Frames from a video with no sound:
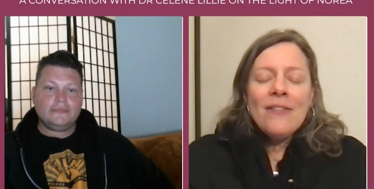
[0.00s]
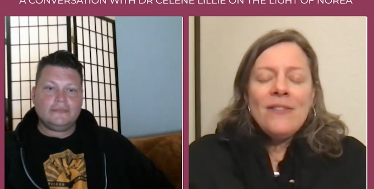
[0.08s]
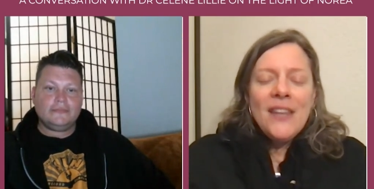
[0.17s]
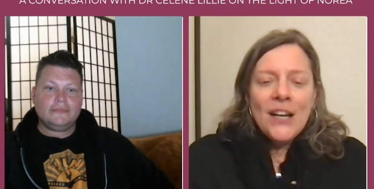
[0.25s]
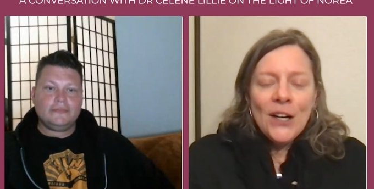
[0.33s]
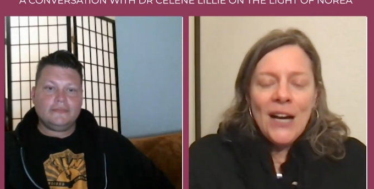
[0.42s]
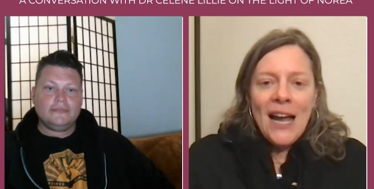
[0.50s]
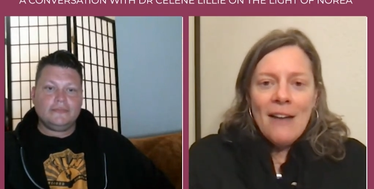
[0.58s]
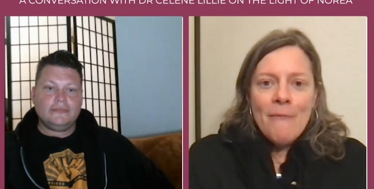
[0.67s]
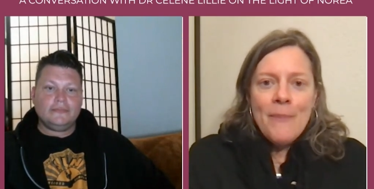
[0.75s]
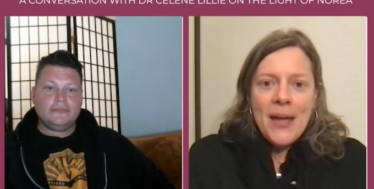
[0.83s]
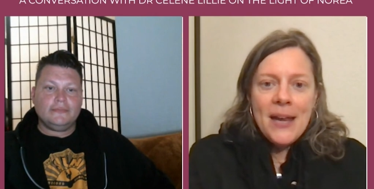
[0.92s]
Speaker 1: there
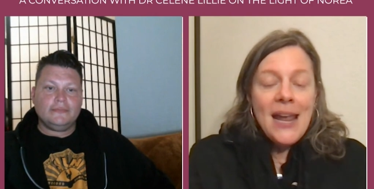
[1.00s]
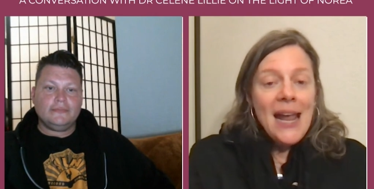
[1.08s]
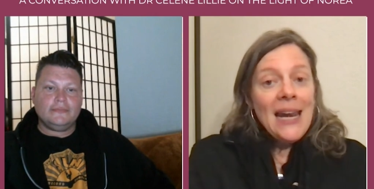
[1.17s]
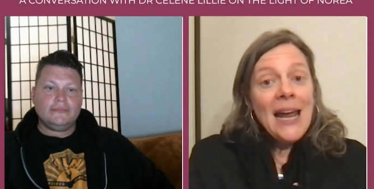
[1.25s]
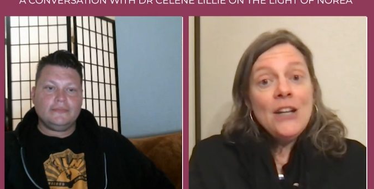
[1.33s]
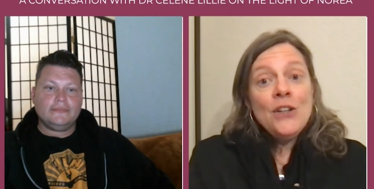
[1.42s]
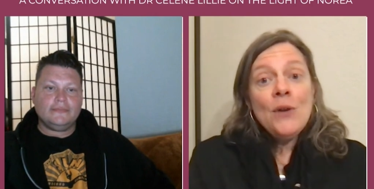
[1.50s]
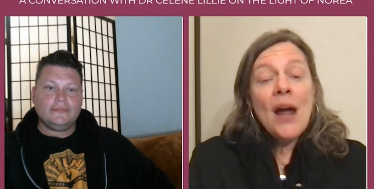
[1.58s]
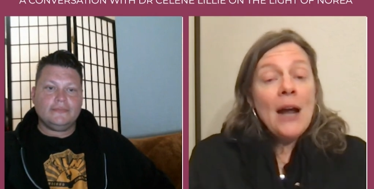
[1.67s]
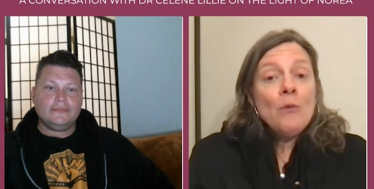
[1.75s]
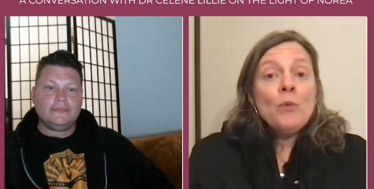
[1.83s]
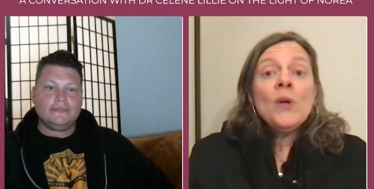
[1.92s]
have been, and I, I
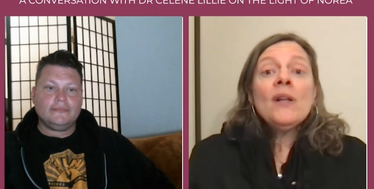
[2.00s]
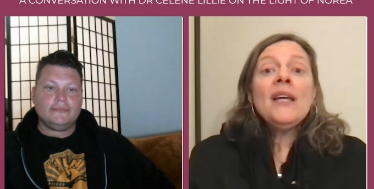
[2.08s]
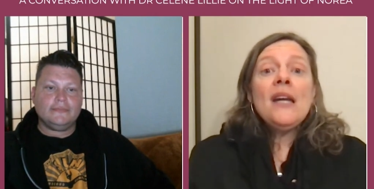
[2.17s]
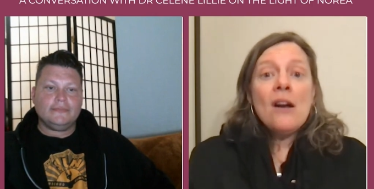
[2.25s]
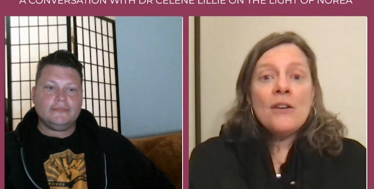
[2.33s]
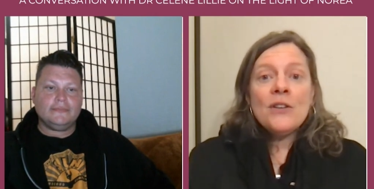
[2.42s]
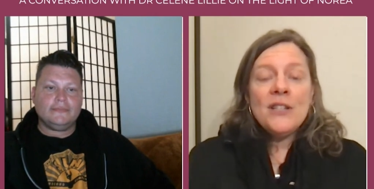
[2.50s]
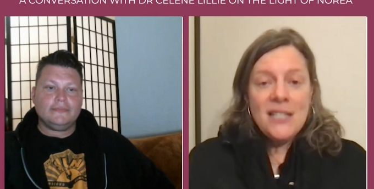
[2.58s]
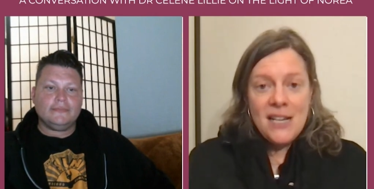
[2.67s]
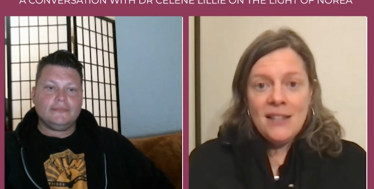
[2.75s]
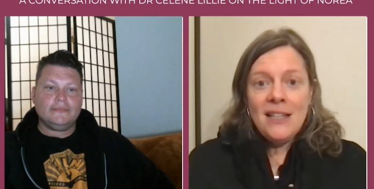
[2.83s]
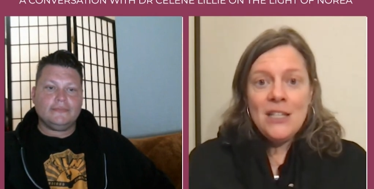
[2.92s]
really
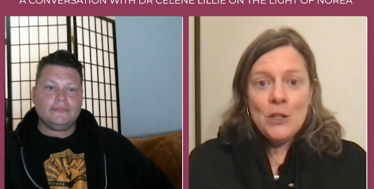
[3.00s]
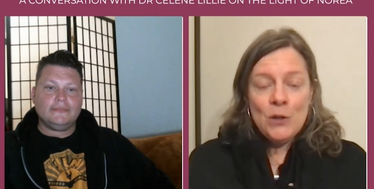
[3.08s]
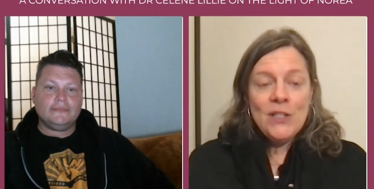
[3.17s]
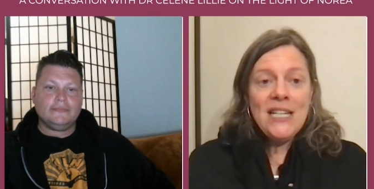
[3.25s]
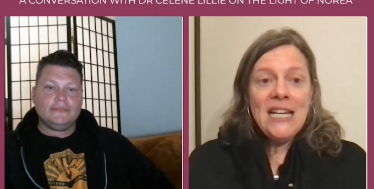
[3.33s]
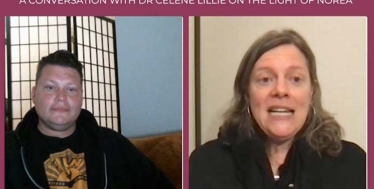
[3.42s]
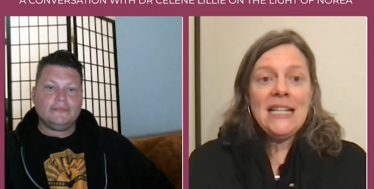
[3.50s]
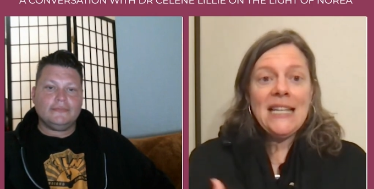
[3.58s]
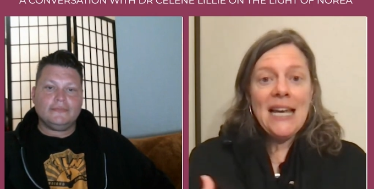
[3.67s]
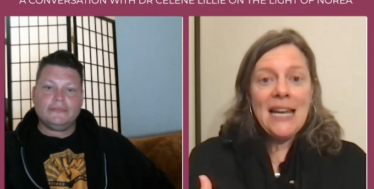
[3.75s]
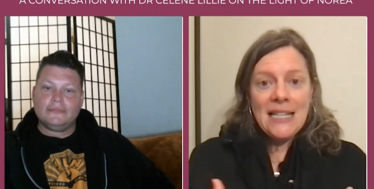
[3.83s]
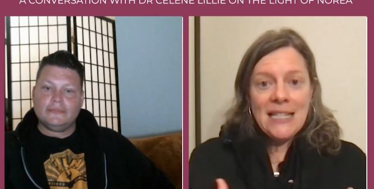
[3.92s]
understand these critiques,
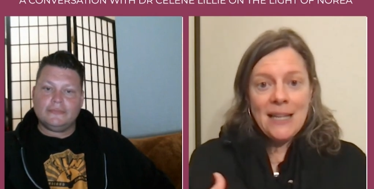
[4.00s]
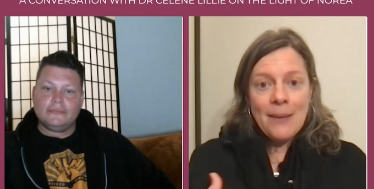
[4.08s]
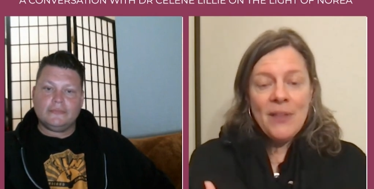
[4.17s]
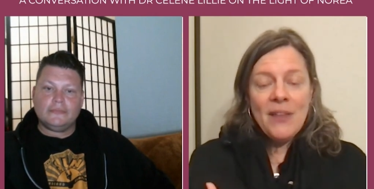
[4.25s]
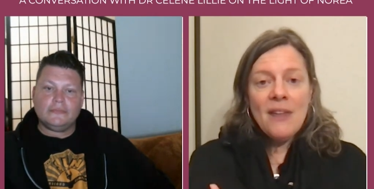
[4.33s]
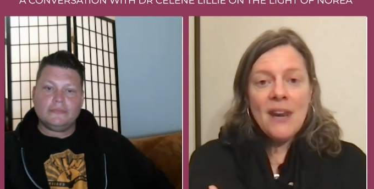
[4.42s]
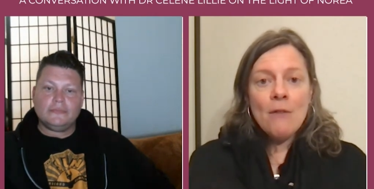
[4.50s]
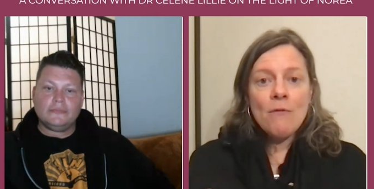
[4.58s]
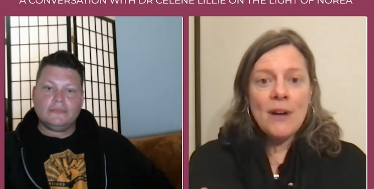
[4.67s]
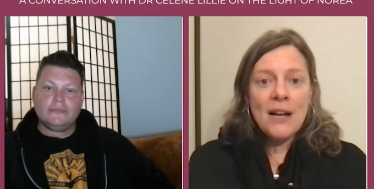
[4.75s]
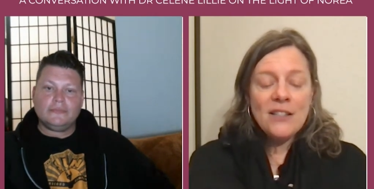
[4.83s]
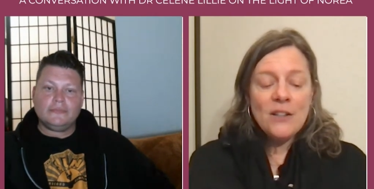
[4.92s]
and it's something that I
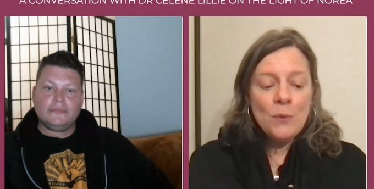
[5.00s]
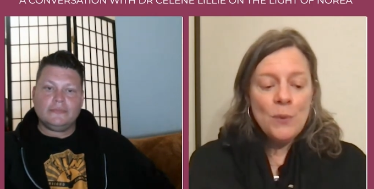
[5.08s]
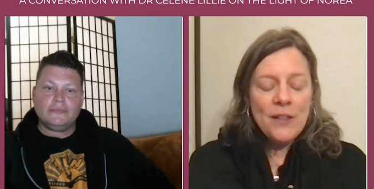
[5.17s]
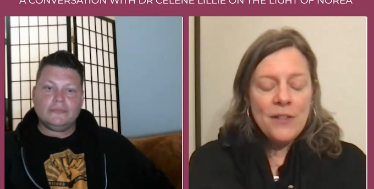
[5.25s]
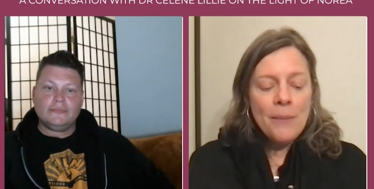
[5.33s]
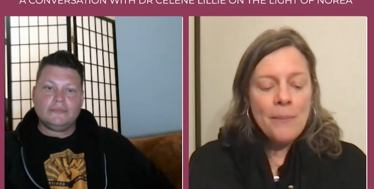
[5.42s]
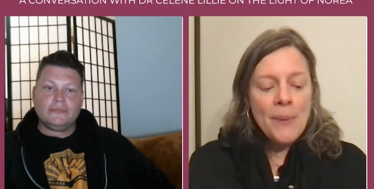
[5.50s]
wrestle with,